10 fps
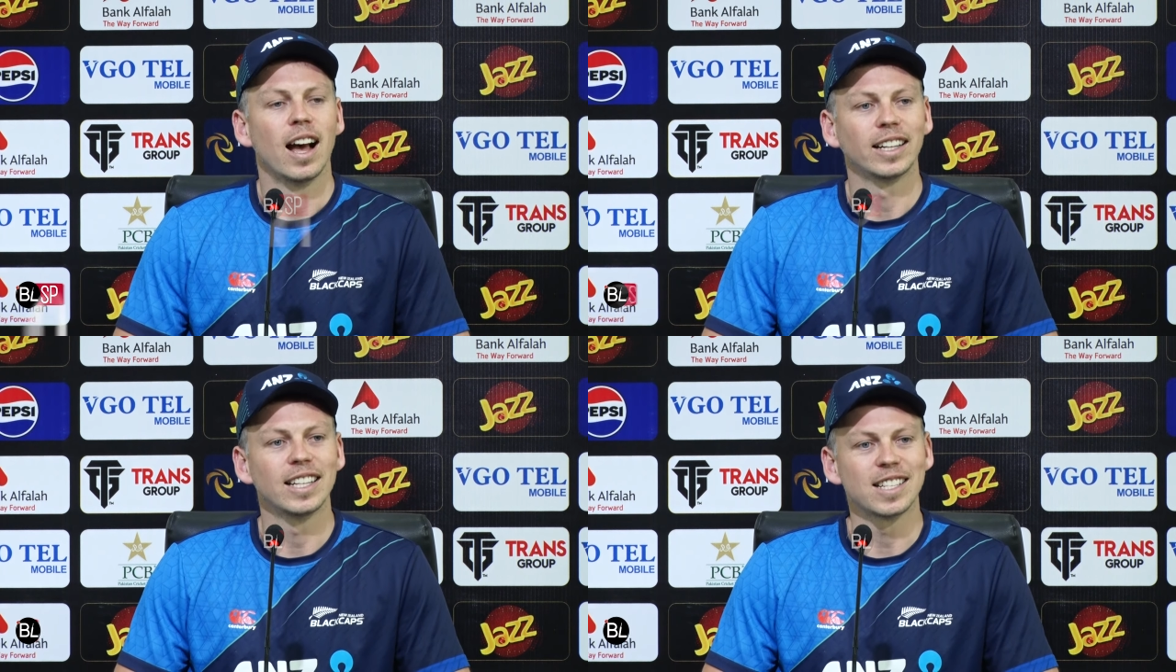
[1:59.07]

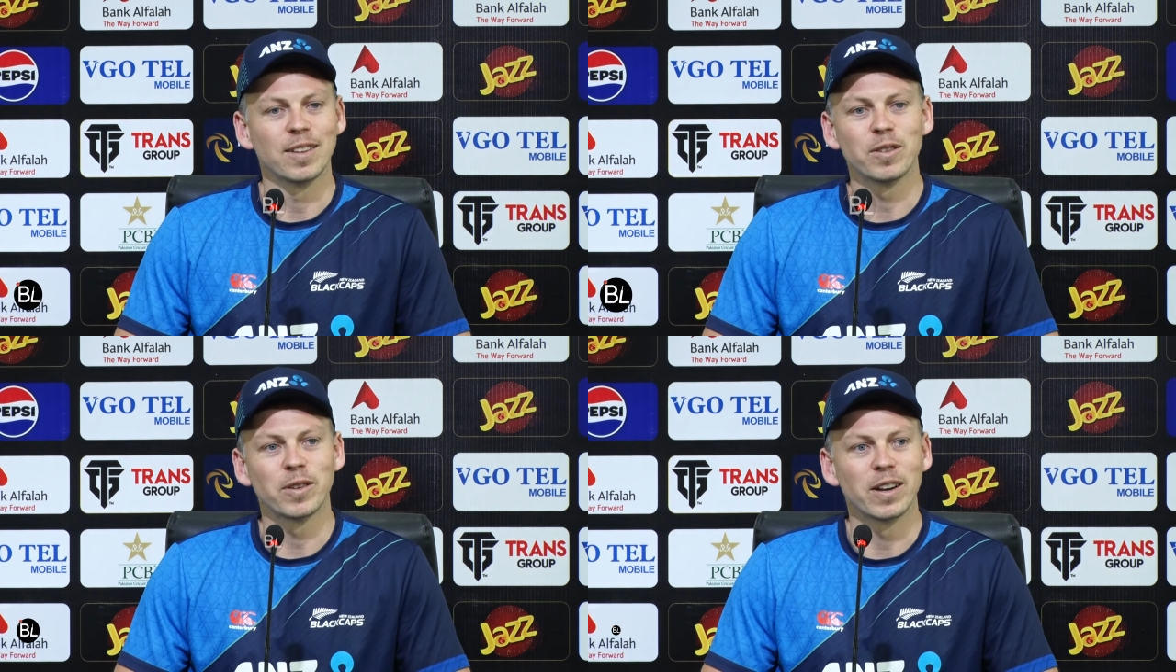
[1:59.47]
I guess
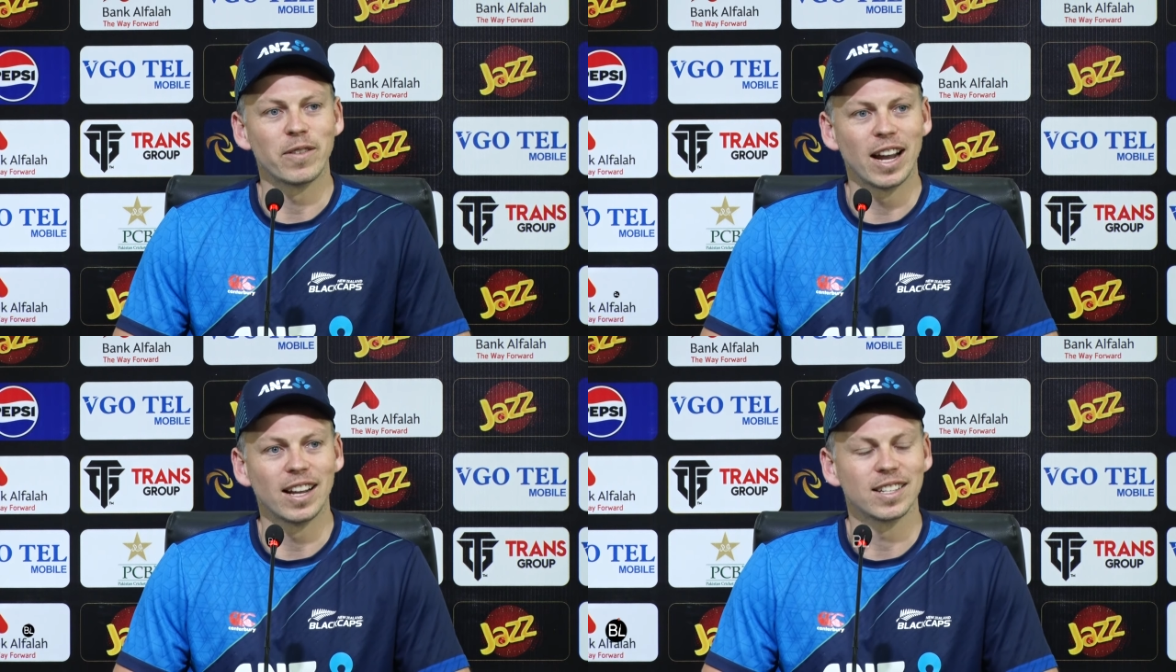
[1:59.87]
everyone
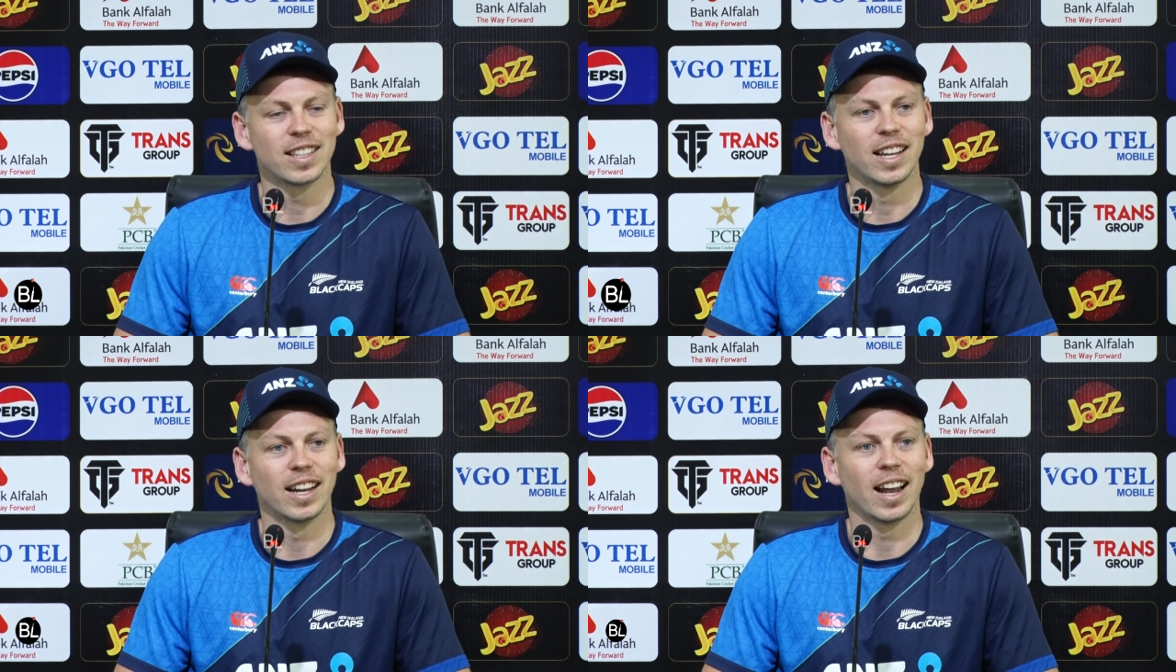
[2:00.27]

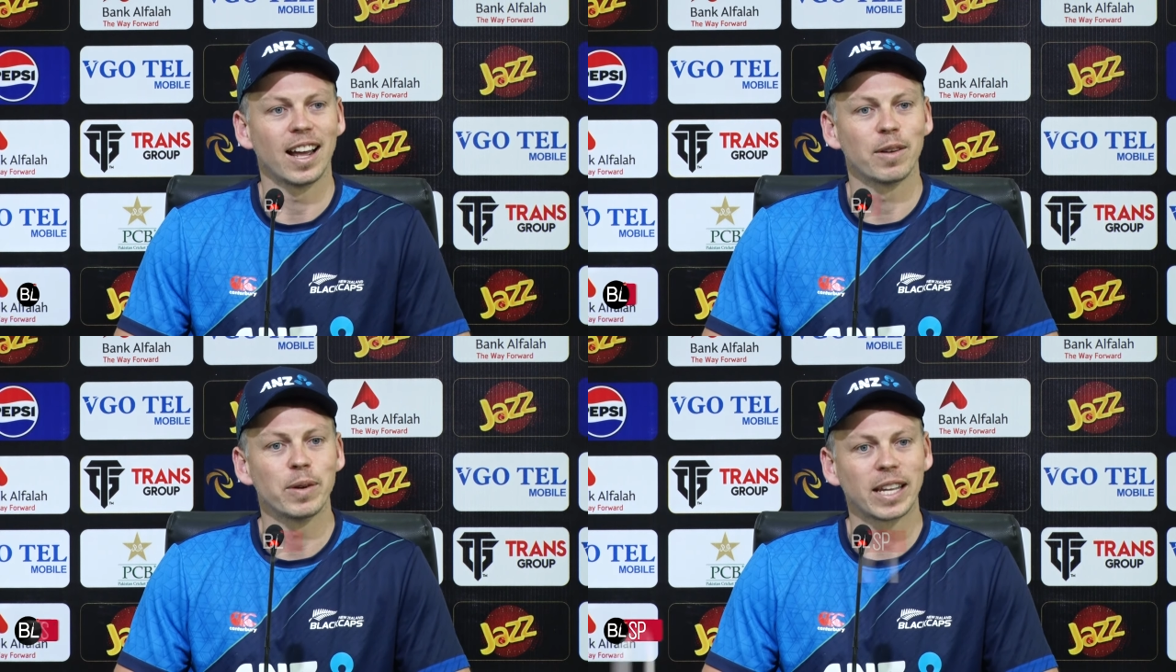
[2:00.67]
around
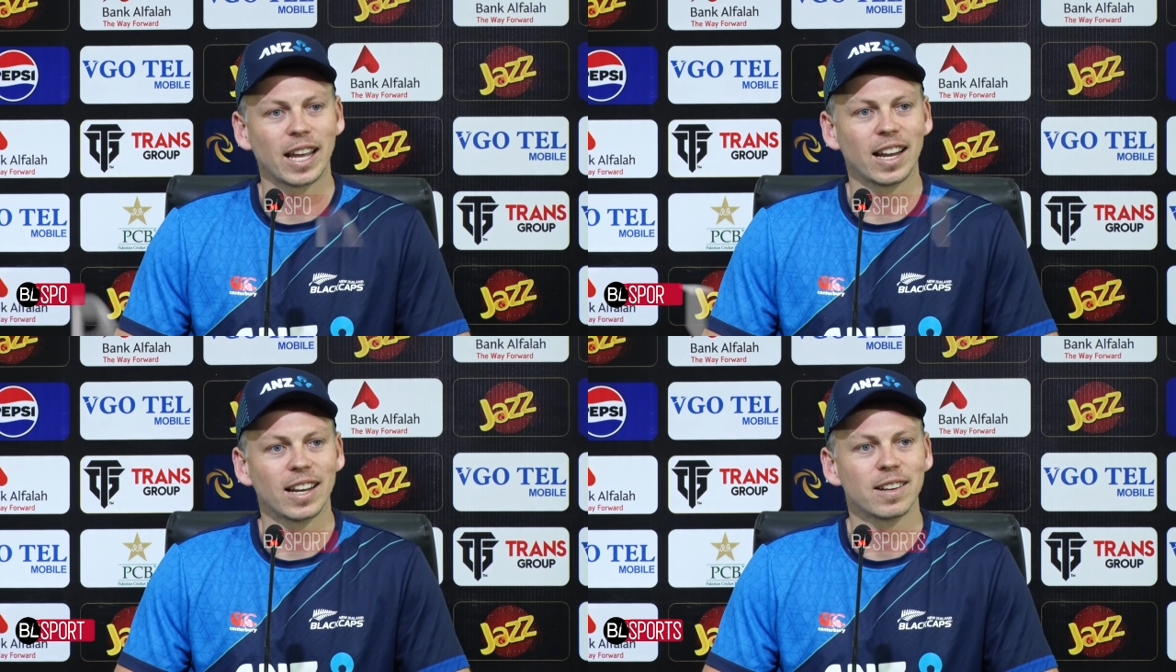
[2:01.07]
that we
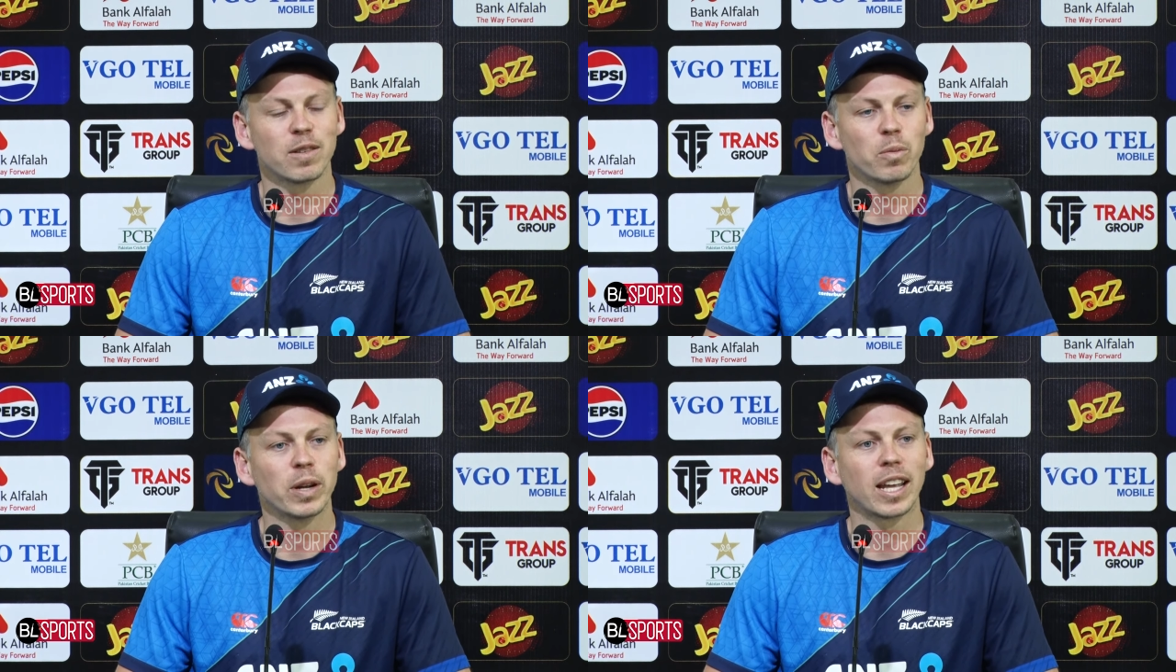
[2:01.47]

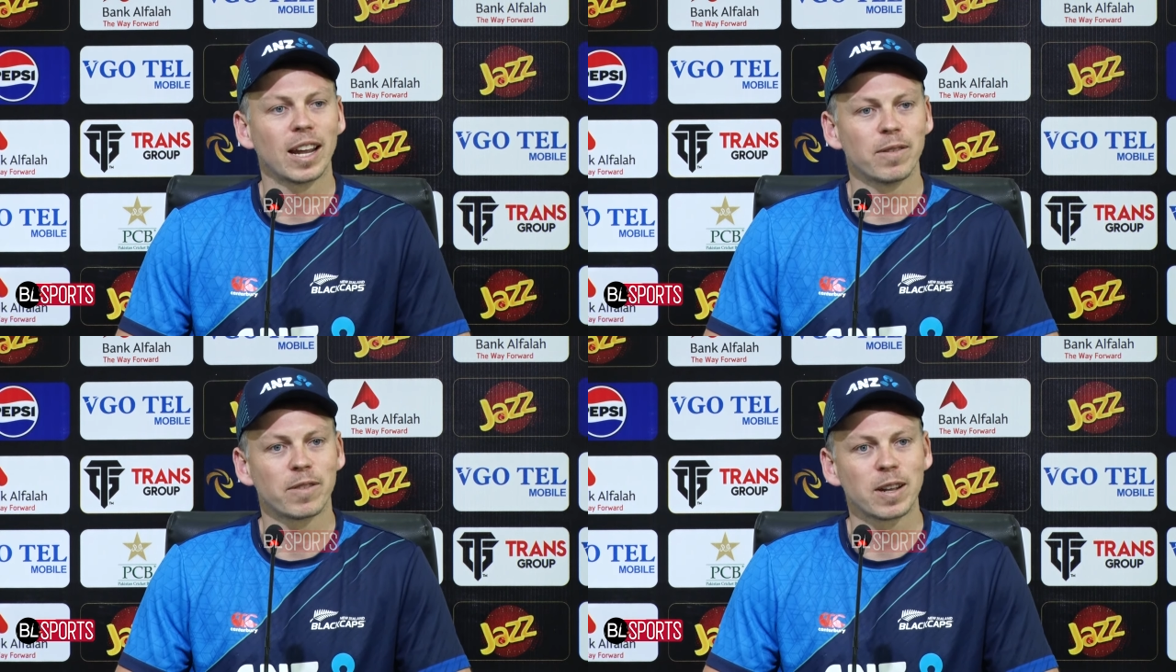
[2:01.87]

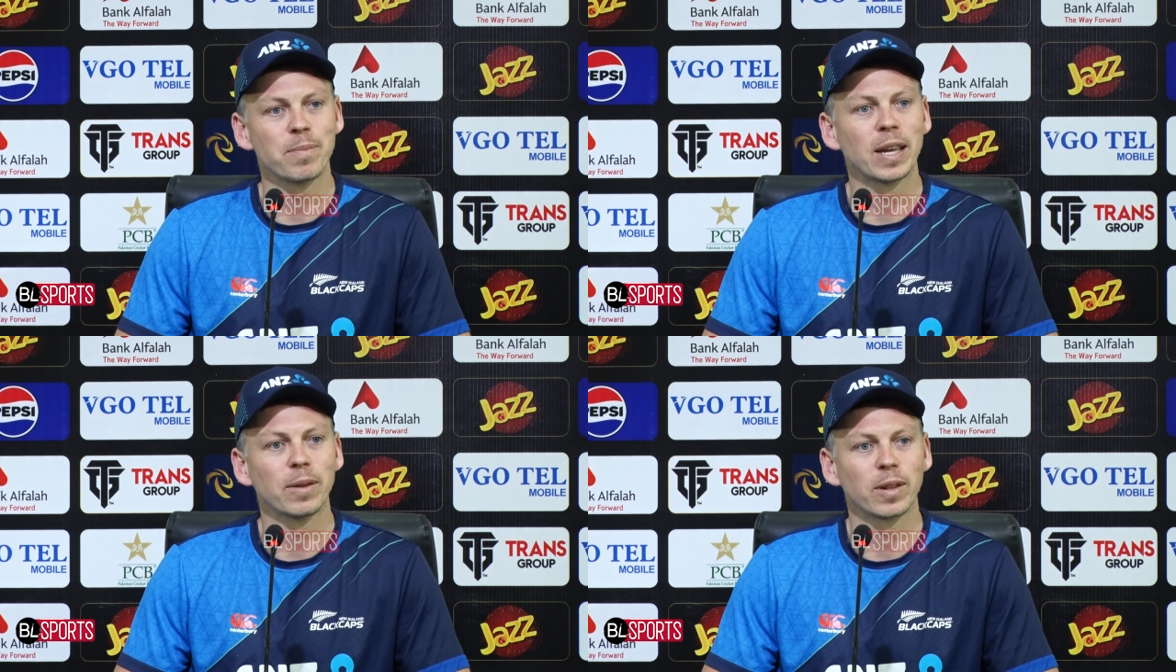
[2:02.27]
can compete